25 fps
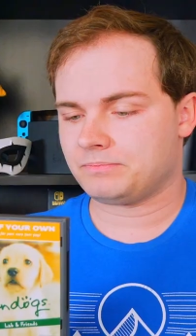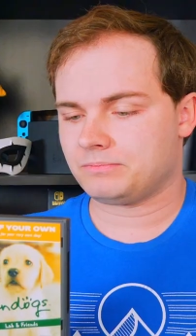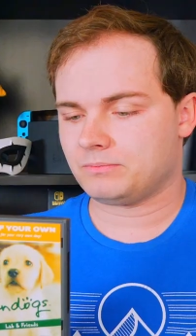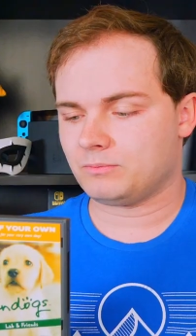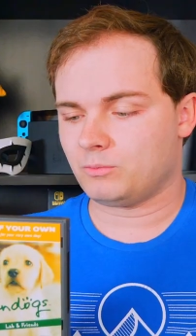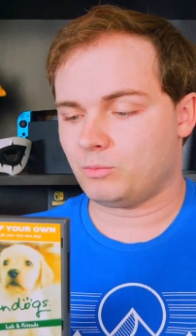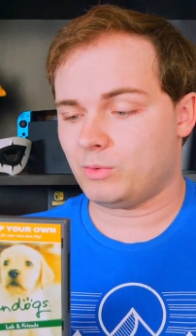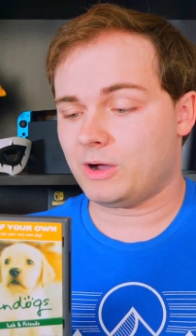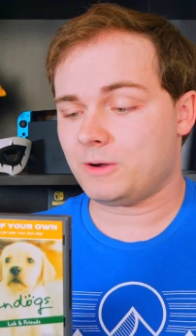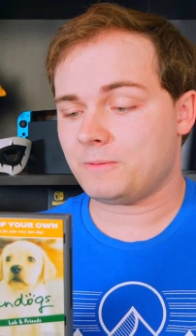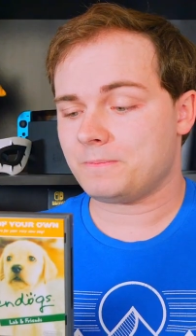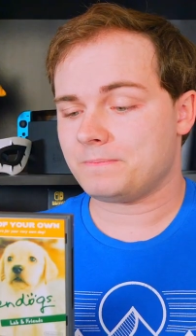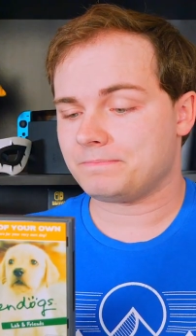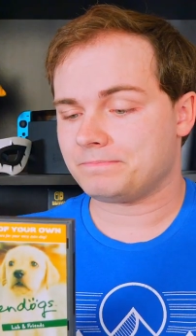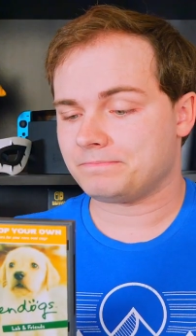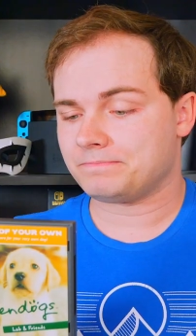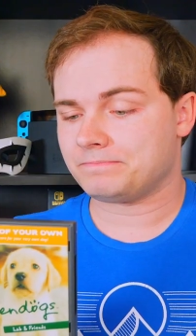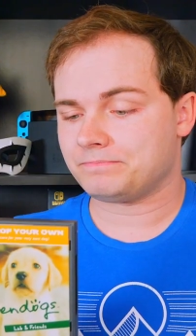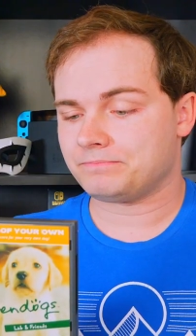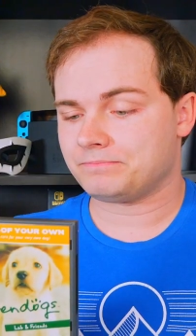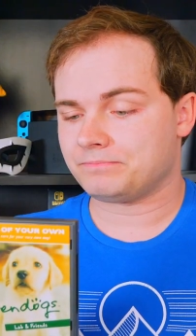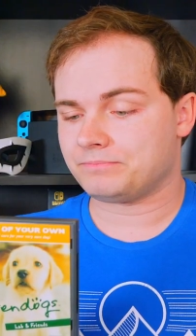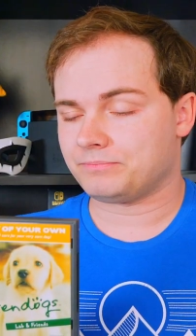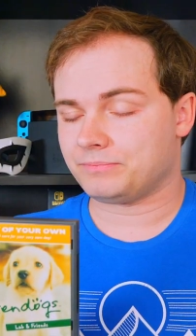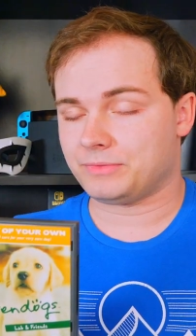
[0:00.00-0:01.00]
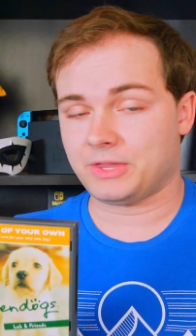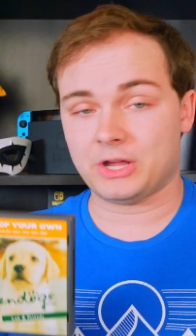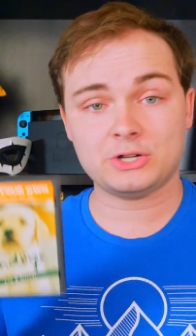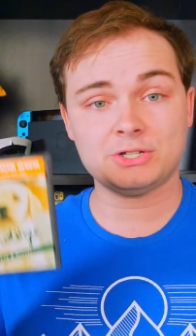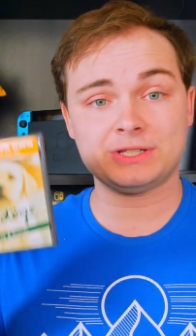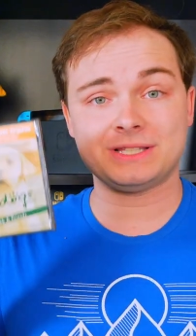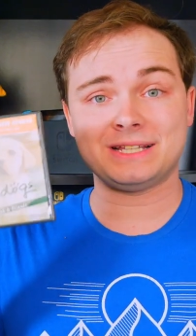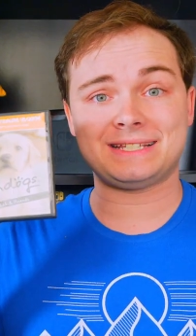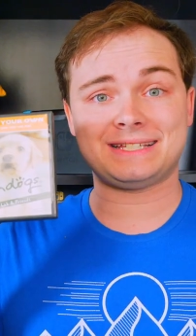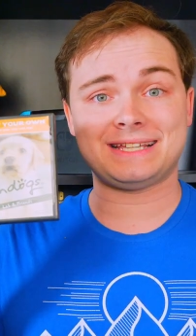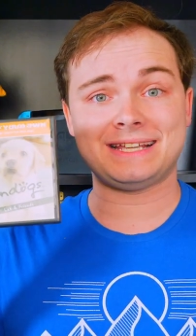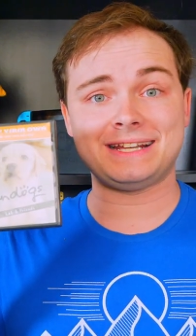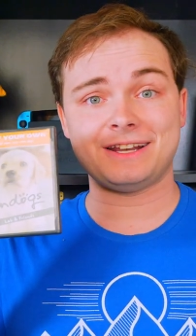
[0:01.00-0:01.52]
Well, there's
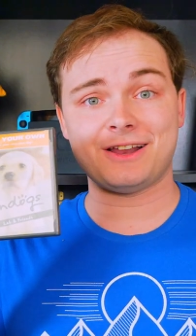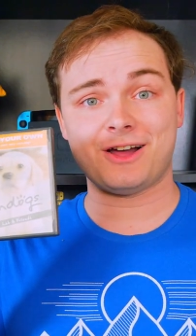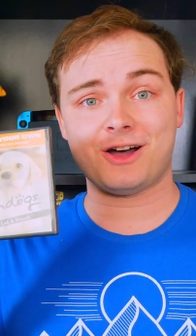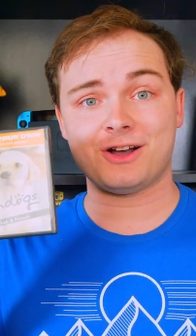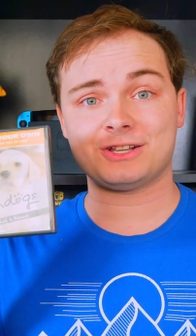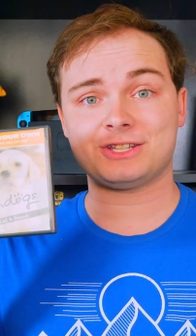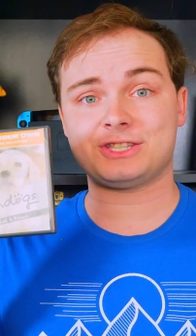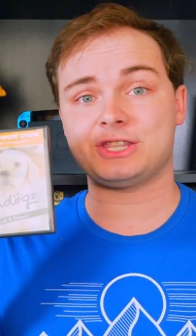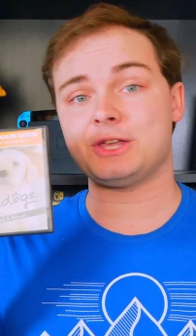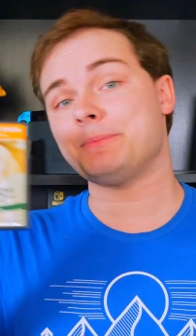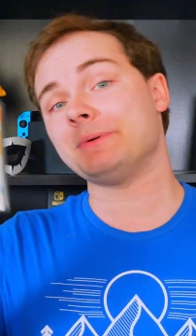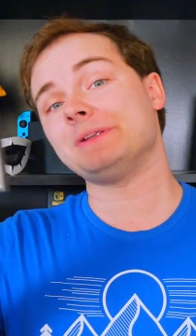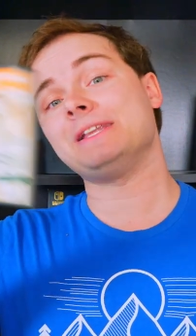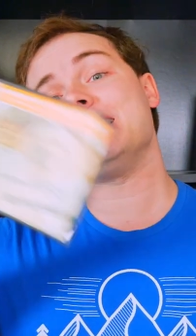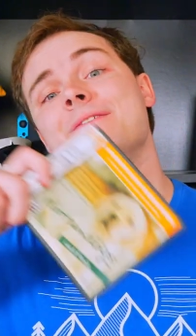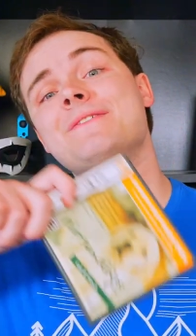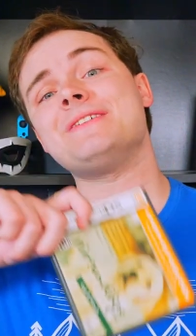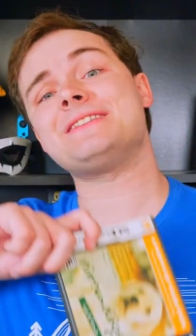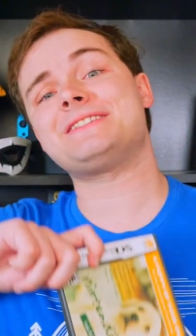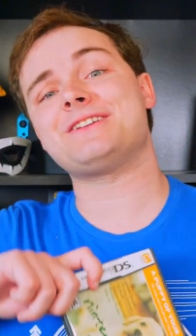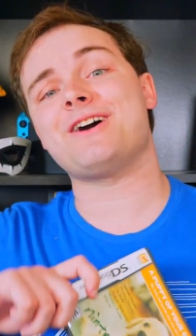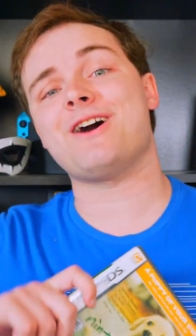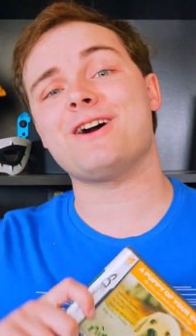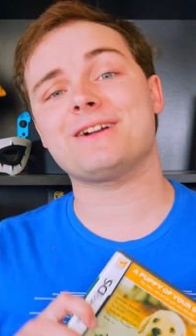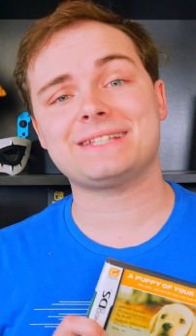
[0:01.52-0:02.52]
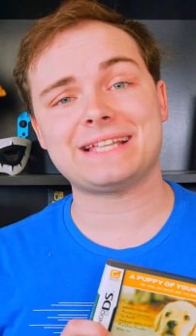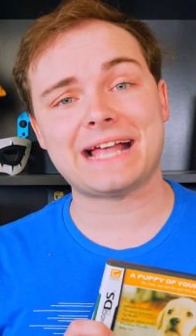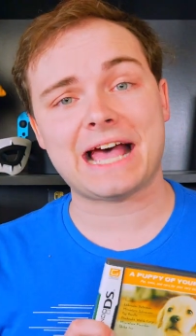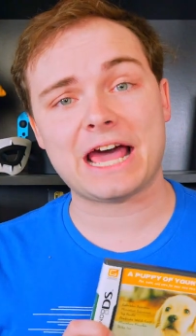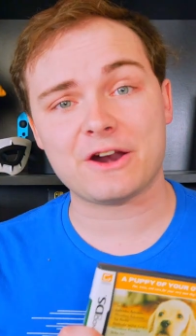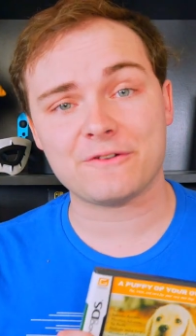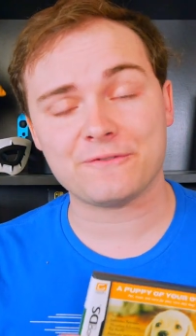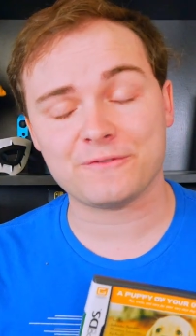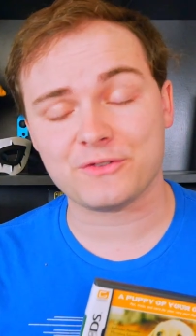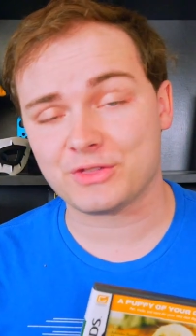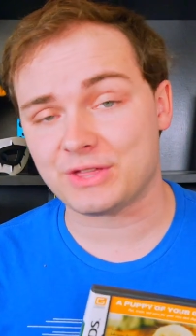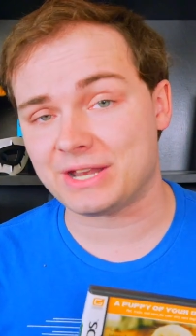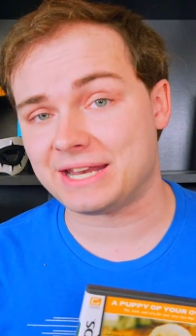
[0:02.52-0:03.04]
Nintendogs, the beloved dog title
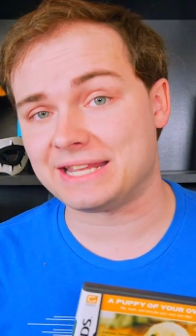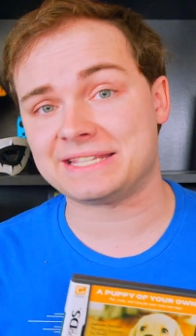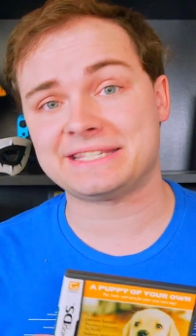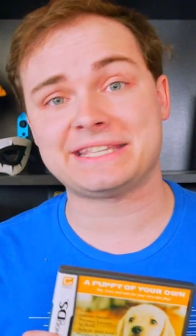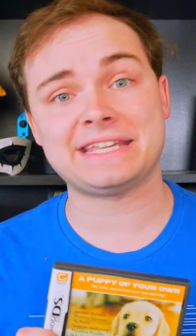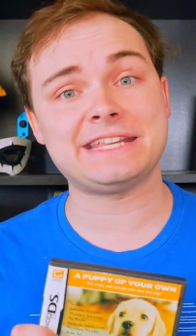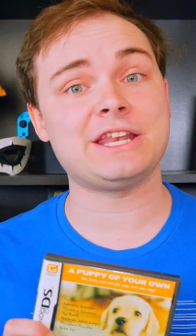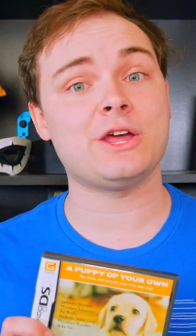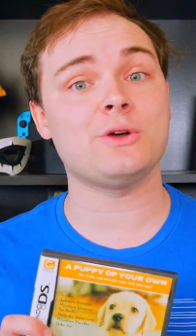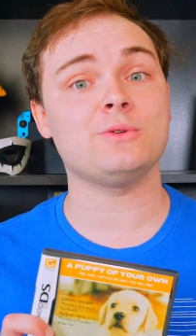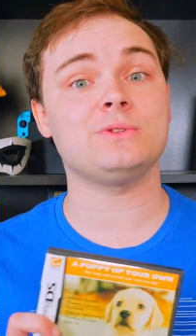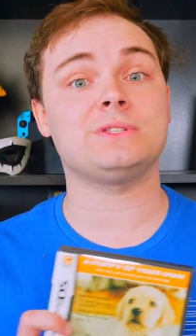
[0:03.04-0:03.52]
for the Nintendo